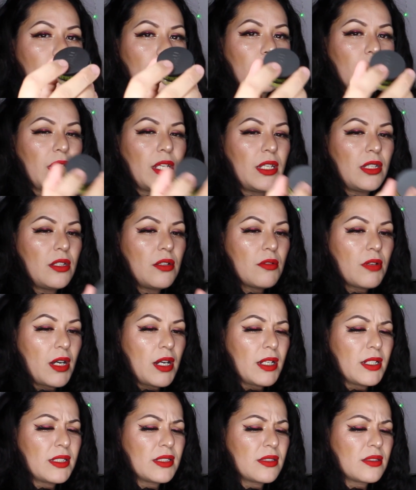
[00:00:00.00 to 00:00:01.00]
green, you
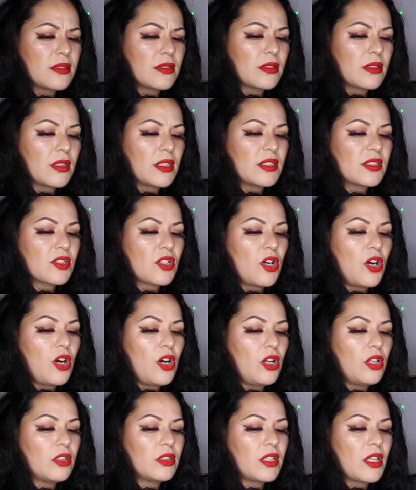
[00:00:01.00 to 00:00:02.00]
guys. It's
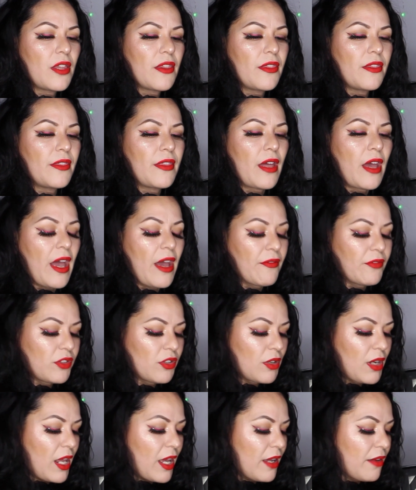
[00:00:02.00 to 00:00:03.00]
called the
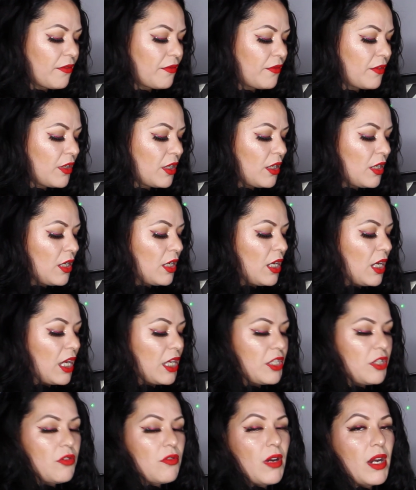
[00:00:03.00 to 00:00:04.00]
Afterlife.
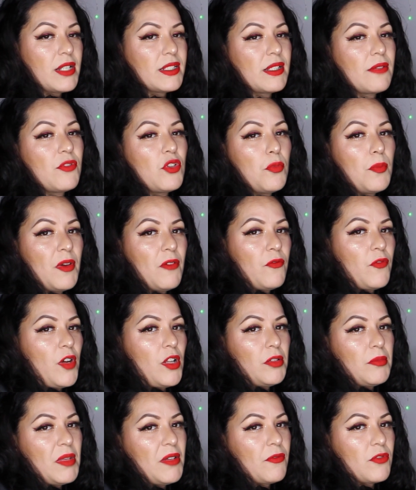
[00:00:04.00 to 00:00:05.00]
And you guys, if you've been
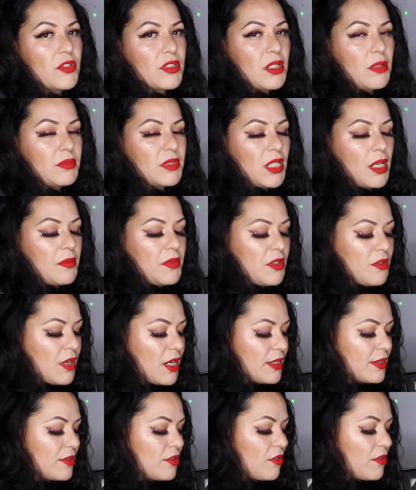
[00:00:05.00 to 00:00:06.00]
following me for some time, you
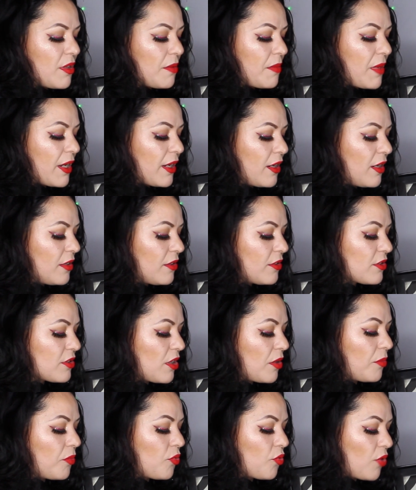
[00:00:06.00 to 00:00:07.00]
guys know that my colors
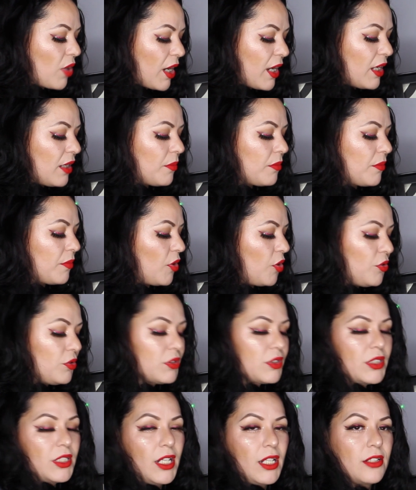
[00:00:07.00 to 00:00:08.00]
are bright,
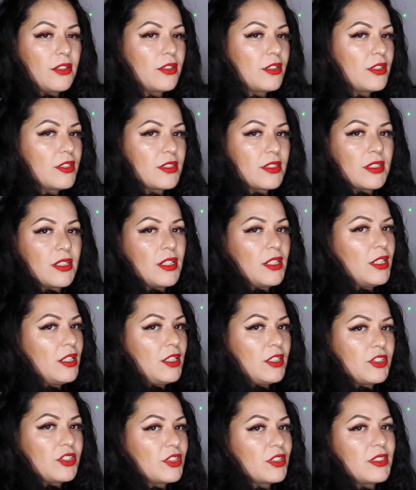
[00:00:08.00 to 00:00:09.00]
bold colors,
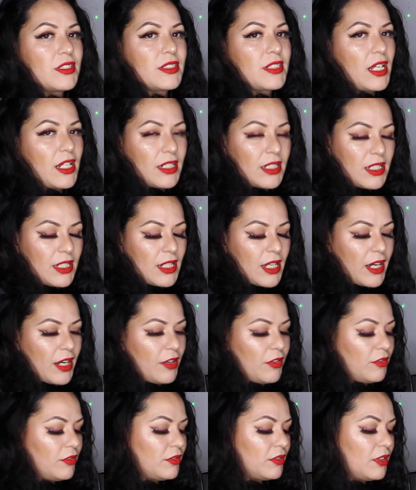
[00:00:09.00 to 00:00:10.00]
just standing
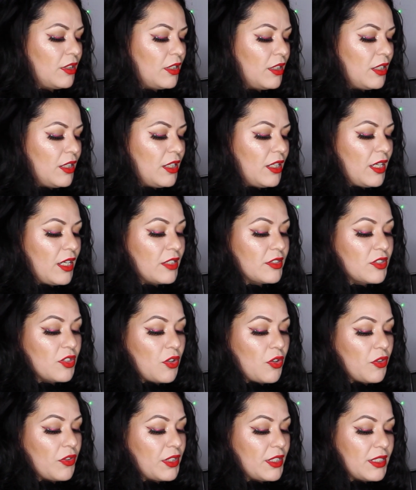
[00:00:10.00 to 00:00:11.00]
out.
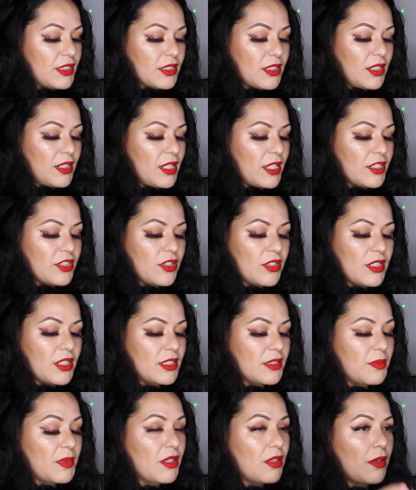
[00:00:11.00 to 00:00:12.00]
So this collection
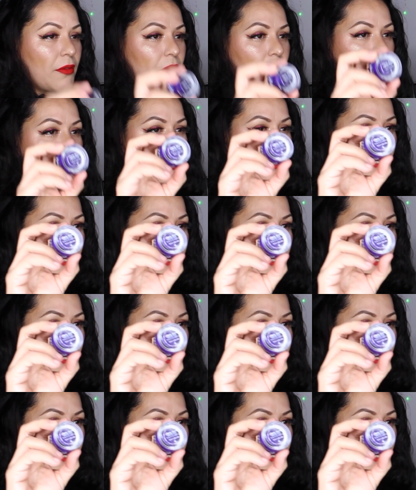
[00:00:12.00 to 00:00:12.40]
is beautiful, you